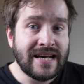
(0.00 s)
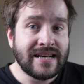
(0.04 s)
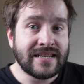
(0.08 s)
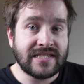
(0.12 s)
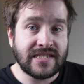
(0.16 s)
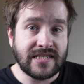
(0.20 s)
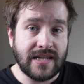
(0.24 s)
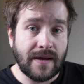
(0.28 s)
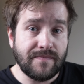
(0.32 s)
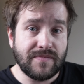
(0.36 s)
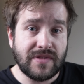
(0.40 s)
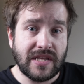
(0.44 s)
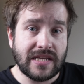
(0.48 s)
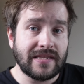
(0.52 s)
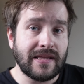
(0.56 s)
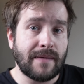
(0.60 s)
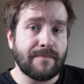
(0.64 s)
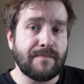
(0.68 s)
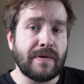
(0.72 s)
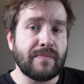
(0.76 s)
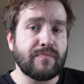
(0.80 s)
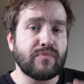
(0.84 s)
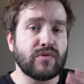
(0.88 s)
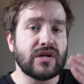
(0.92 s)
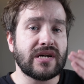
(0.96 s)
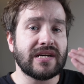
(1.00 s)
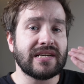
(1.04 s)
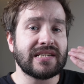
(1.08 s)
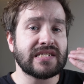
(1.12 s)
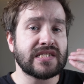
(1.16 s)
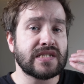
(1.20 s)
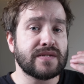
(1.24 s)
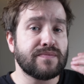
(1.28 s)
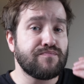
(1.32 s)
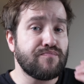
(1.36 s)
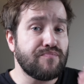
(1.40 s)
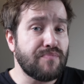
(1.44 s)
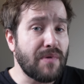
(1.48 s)
Something that people
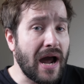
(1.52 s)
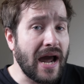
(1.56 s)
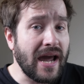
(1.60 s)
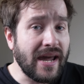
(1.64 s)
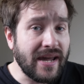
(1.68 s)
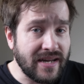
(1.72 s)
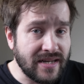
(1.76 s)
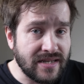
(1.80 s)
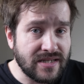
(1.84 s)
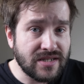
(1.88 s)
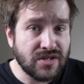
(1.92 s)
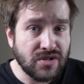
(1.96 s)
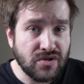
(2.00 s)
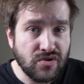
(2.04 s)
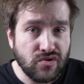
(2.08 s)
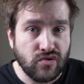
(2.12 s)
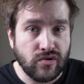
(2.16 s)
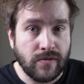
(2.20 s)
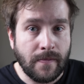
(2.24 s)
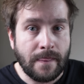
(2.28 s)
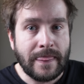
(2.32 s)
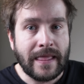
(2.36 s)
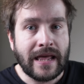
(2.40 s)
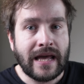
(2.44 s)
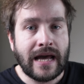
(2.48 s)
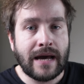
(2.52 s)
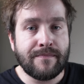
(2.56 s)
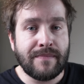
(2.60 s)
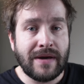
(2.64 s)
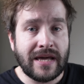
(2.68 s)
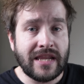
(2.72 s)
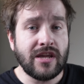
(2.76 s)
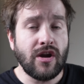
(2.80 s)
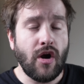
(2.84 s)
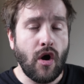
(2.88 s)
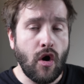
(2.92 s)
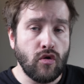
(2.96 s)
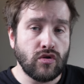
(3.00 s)
aspired to. And
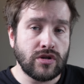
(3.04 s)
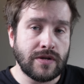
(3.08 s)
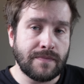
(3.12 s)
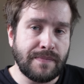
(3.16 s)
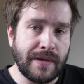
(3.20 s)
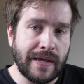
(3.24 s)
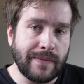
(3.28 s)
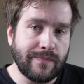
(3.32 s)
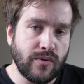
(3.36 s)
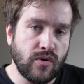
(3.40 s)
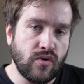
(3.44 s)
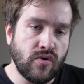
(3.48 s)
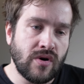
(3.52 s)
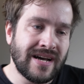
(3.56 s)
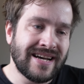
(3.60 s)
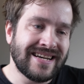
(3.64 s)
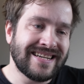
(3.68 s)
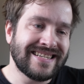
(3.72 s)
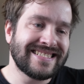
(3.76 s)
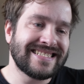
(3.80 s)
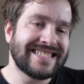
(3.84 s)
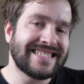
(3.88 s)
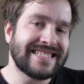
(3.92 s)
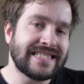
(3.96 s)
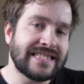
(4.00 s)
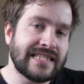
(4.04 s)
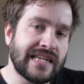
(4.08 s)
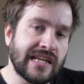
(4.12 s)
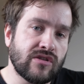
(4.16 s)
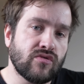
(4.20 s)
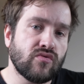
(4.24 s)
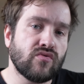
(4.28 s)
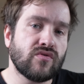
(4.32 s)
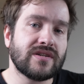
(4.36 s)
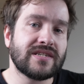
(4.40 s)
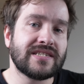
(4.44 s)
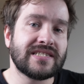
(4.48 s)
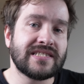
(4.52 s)
many older people
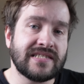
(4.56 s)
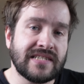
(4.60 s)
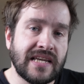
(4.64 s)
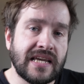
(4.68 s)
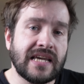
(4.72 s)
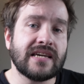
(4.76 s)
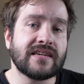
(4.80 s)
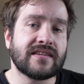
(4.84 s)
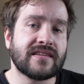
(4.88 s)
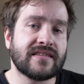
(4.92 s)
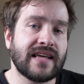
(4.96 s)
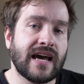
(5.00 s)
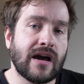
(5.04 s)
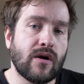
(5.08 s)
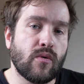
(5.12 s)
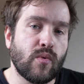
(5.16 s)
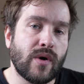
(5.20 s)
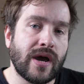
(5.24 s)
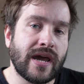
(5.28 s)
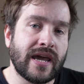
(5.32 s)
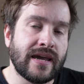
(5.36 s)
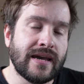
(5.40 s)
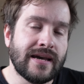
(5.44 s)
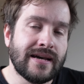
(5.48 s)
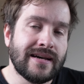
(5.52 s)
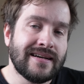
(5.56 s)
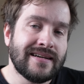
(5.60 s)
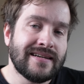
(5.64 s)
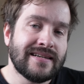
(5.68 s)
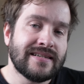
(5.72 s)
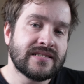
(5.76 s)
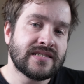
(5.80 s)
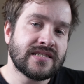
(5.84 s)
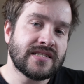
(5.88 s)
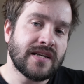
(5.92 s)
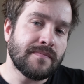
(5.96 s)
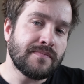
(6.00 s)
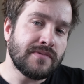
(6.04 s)
still see it that way.
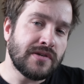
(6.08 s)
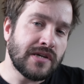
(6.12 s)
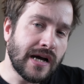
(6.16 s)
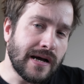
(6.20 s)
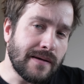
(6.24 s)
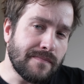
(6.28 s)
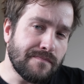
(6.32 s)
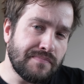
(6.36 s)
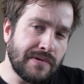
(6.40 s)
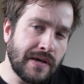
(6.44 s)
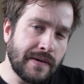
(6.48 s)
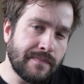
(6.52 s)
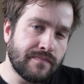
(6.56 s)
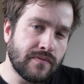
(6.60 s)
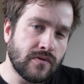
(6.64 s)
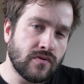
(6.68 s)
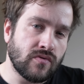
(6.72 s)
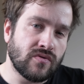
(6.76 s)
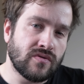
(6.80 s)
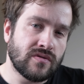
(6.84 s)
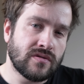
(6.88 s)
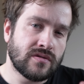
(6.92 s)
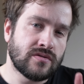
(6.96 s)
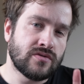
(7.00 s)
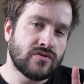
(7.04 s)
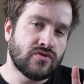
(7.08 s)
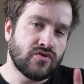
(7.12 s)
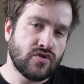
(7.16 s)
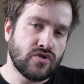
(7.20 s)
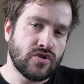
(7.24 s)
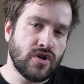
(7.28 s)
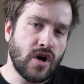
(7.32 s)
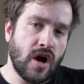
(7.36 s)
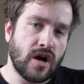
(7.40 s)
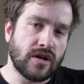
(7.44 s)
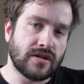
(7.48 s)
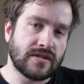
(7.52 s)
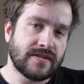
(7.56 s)
Some young people do
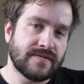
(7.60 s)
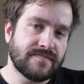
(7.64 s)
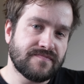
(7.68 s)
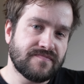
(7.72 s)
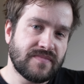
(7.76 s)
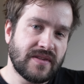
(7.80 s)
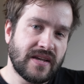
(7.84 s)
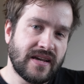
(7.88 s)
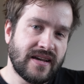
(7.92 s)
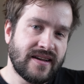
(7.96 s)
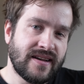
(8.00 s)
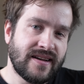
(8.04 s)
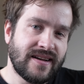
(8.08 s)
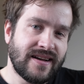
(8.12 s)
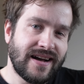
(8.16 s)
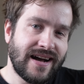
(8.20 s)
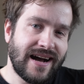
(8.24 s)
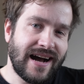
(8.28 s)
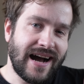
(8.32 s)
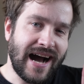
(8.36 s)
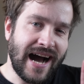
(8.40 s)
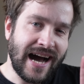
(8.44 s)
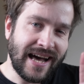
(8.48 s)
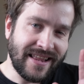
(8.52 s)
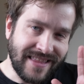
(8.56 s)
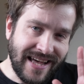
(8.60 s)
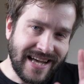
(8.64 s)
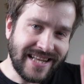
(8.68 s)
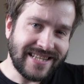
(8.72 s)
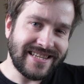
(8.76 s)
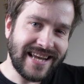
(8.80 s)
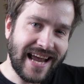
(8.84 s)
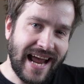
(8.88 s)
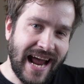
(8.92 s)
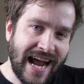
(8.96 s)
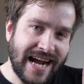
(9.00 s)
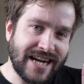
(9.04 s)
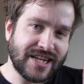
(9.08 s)
not. And
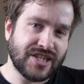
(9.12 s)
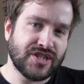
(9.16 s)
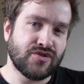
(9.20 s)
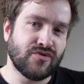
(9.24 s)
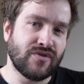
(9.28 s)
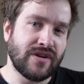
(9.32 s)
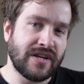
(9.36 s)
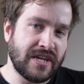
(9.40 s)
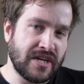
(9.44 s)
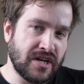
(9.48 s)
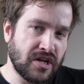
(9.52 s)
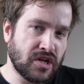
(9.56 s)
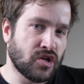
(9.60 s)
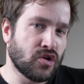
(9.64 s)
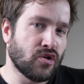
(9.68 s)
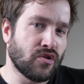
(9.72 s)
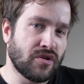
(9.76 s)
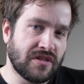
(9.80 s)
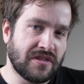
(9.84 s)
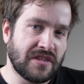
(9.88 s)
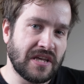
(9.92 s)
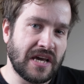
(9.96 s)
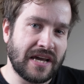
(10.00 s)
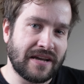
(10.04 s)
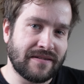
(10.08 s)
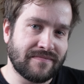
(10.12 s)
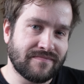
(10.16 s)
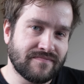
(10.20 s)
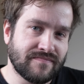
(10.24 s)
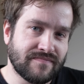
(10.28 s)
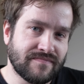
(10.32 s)
that's actually a good thing.